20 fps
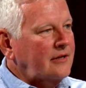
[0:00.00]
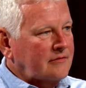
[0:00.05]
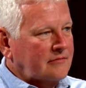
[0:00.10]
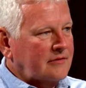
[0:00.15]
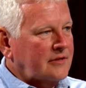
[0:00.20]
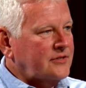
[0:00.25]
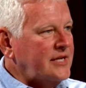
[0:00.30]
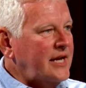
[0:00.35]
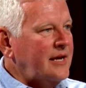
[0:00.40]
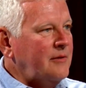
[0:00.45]

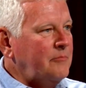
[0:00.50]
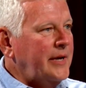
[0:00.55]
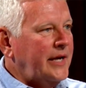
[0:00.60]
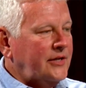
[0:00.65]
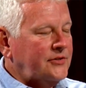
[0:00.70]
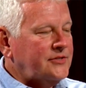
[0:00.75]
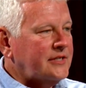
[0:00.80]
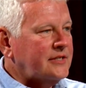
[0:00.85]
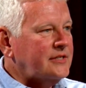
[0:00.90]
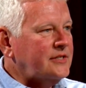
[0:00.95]
the same
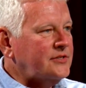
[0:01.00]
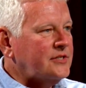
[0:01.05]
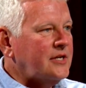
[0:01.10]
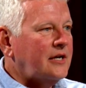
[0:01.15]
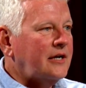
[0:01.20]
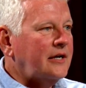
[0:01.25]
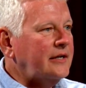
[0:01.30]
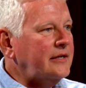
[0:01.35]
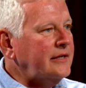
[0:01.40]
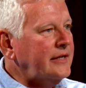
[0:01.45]
basic
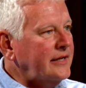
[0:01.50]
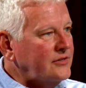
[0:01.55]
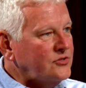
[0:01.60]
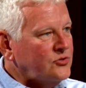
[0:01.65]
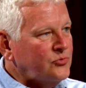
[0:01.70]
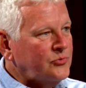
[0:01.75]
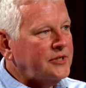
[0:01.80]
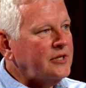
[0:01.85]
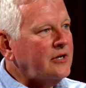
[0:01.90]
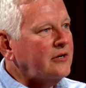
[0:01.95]
design, has
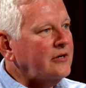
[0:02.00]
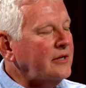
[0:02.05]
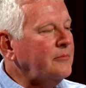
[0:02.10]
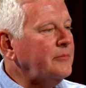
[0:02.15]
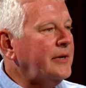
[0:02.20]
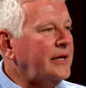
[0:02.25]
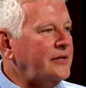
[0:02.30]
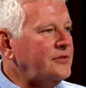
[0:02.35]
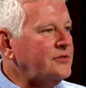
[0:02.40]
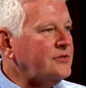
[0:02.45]
a retarding
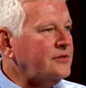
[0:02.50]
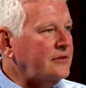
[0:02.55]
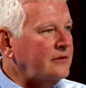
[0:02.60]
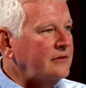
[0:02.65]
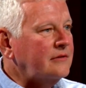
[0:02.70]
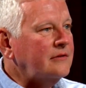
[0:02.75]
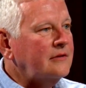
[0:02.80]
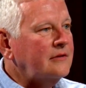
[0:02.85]
basin,